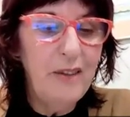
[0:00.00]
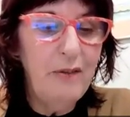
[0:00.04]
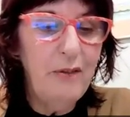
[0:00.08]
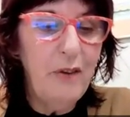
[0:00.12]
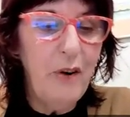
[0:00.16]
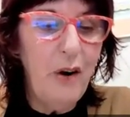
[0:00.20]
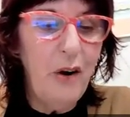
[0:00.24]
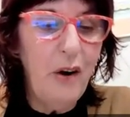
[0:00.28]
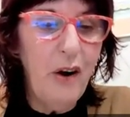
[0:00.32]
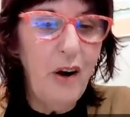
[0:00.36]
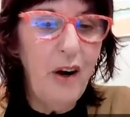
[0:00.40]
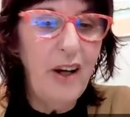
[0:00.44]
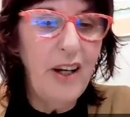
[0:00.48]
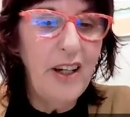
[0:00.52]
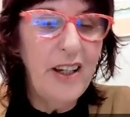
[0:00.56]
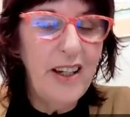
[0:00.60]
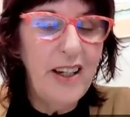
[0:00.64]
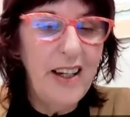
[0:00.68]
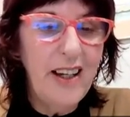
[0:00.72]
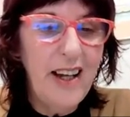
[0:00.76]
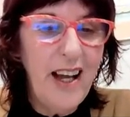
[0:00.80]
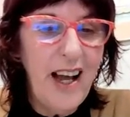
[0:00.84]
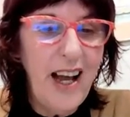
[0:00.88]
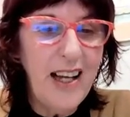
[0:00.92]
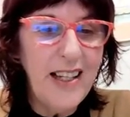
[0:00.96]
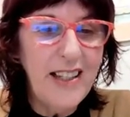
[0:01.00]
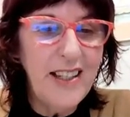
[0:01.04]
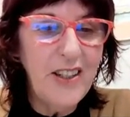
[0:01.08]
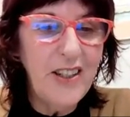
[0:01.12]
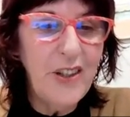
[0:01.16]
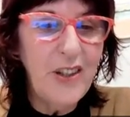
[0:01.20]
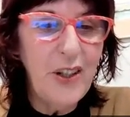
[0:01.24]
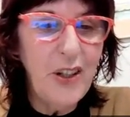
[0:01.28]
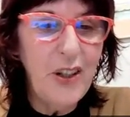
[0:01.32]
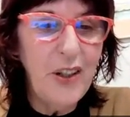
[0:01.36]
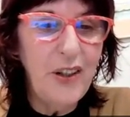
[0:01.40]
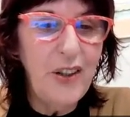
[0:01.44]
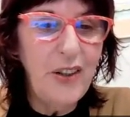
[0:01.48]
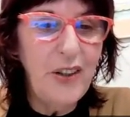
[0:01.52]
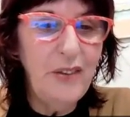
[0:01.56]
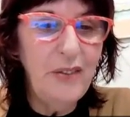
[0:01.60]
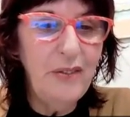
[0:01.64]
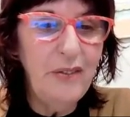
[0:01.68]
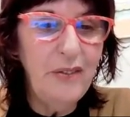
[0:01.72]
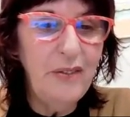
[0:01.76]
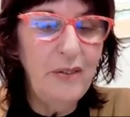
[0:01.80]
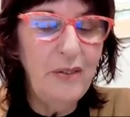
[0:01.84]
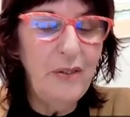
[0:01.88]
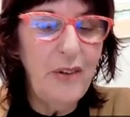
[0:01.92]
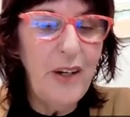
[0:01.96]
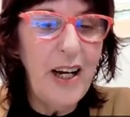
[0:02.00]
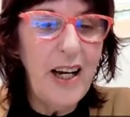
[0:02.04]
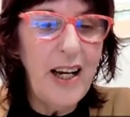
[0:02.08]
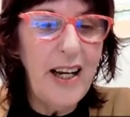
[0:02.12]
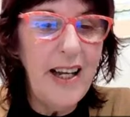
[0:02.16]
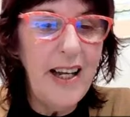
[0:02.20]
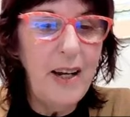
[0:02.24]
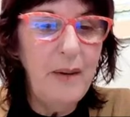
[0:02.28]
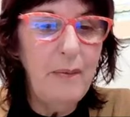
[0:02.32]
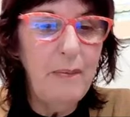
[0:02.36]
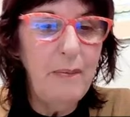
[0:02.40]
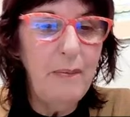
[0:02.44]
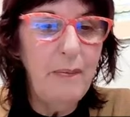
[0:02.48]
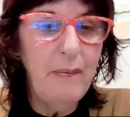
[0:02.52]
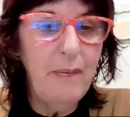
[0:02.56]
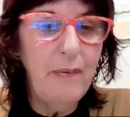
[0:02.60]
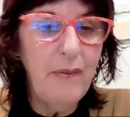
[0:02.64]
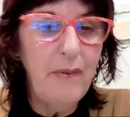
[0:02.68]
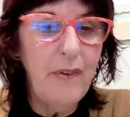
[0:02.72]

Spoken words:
for us to really